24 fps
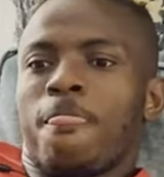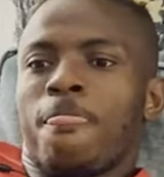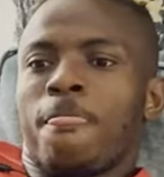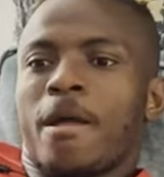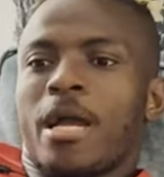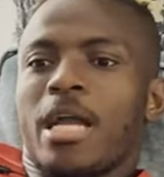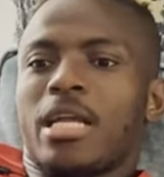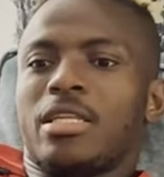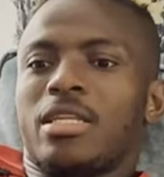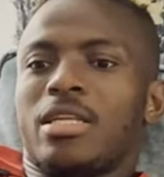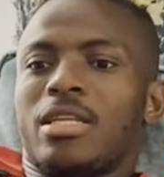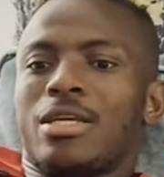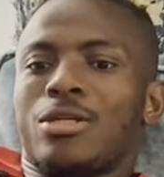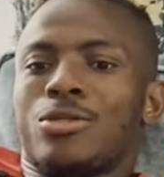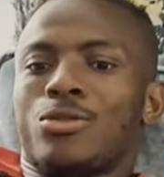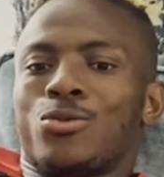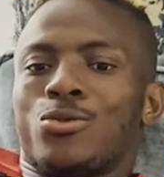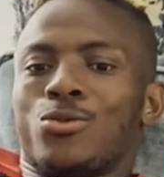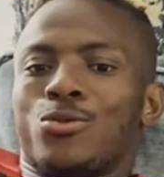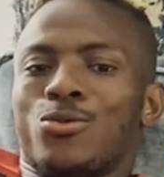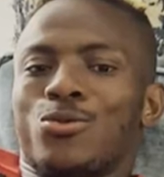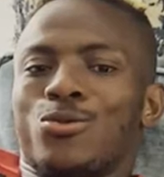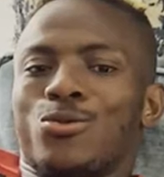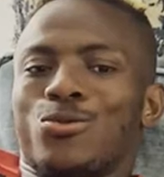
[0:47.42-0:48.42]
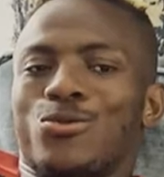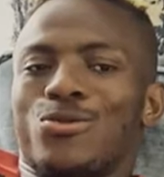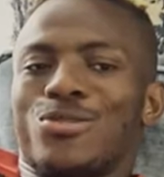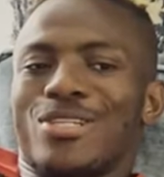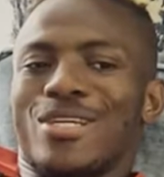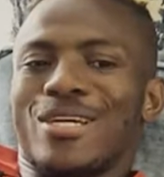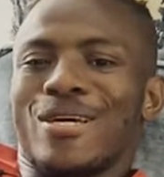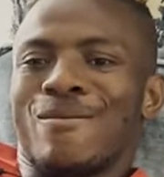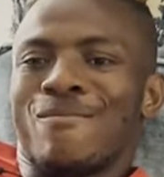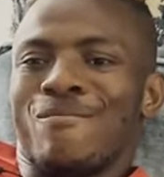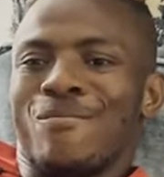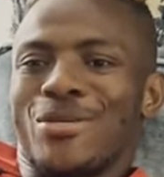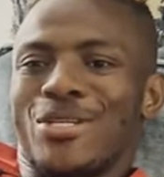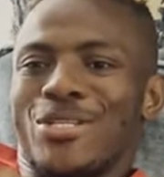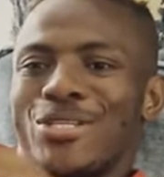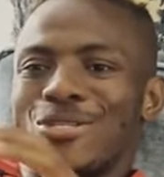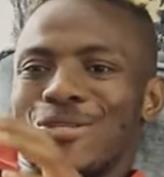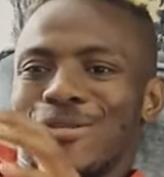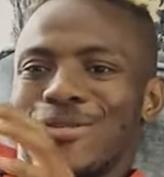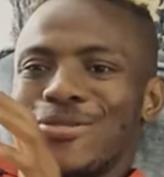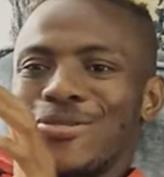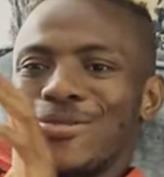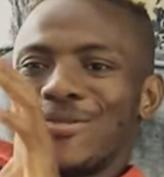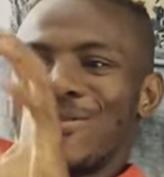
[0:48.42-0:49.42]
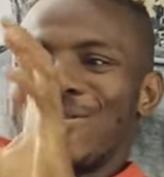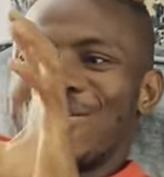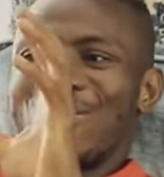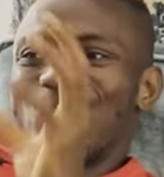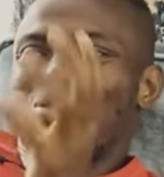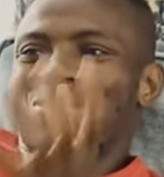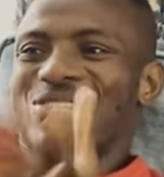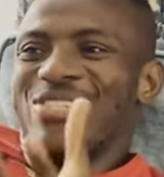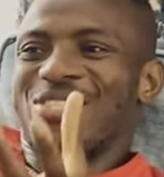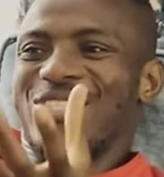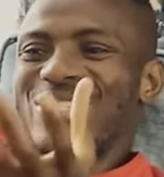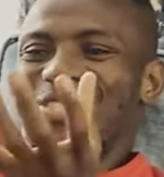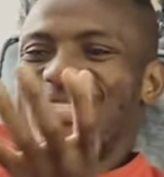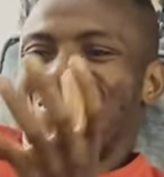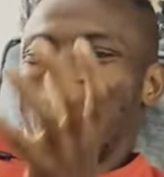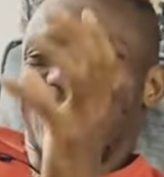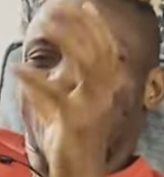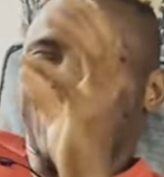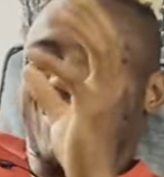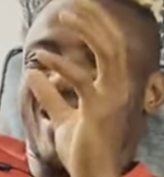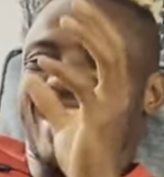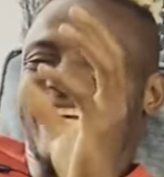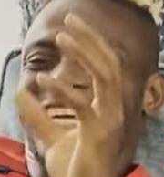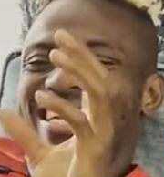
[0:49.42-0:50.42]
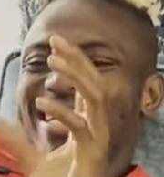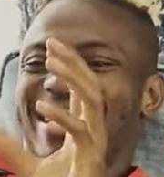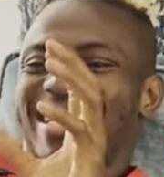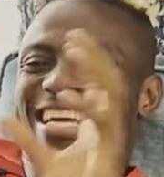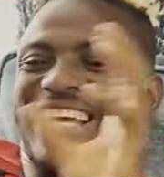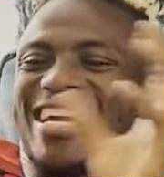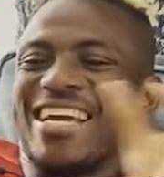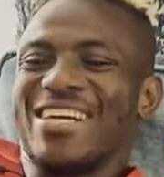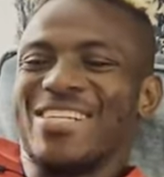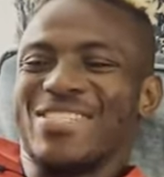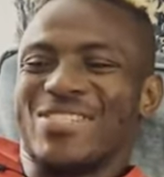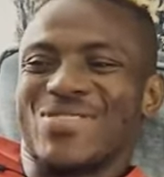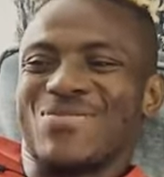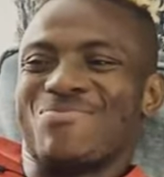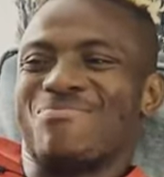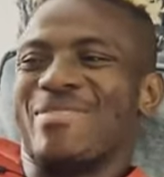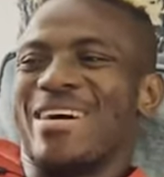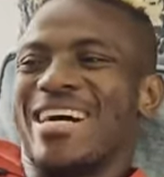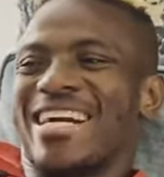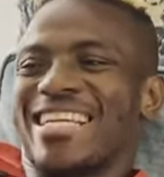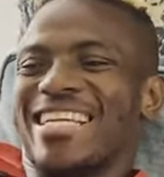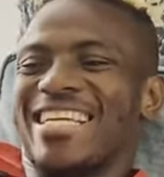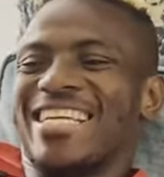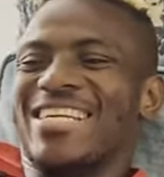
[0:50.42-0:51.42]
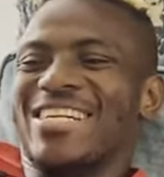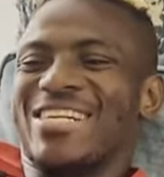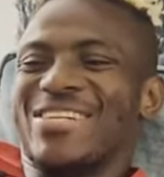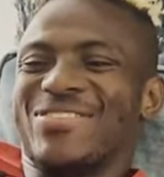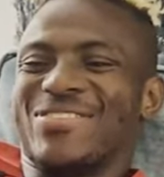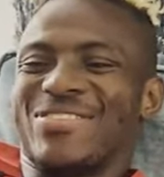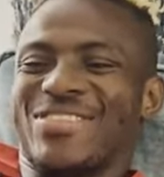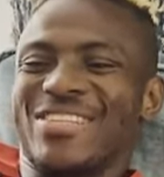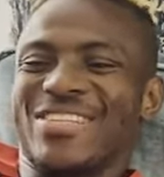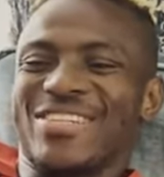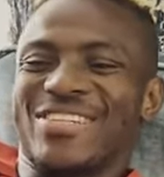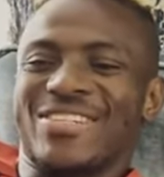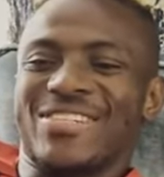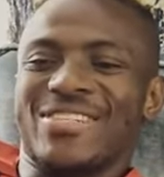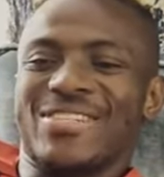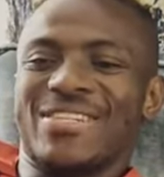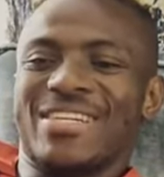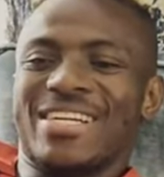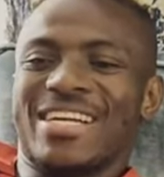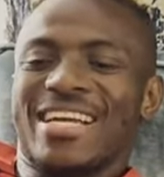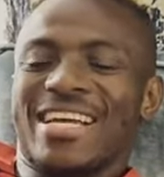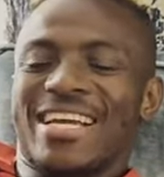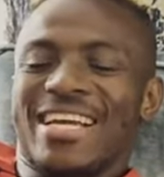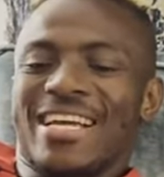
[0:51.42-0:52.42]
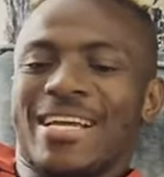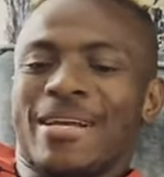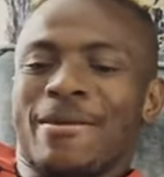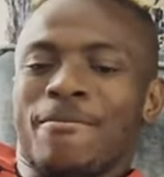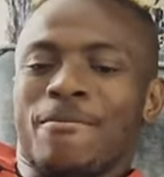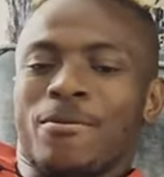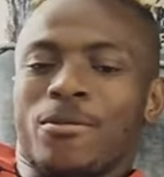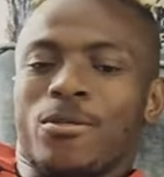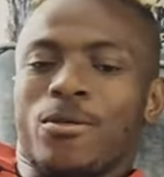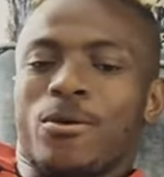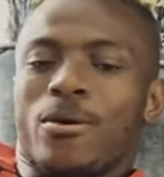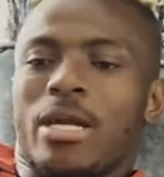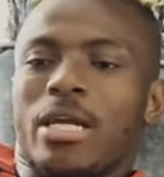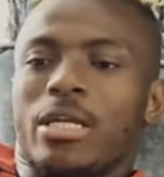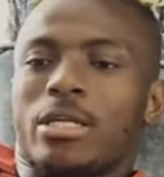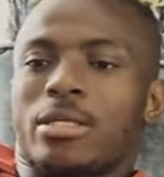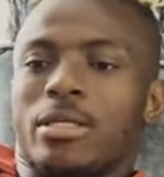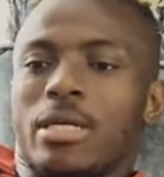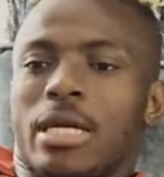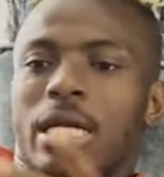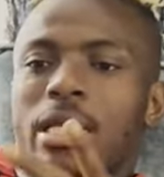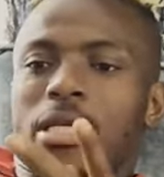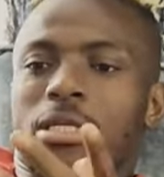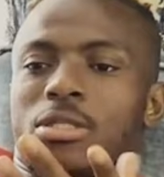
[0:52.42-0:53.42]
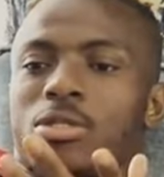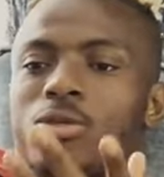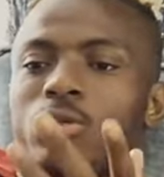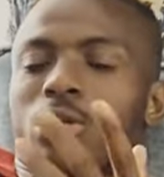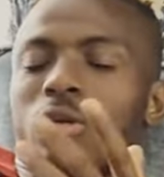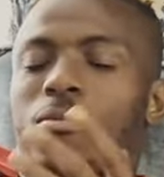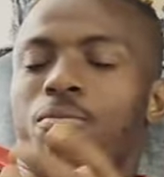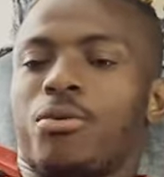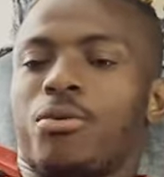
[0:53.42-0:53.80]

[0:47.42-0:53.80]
I needed to get a picture to to back it up. So I took a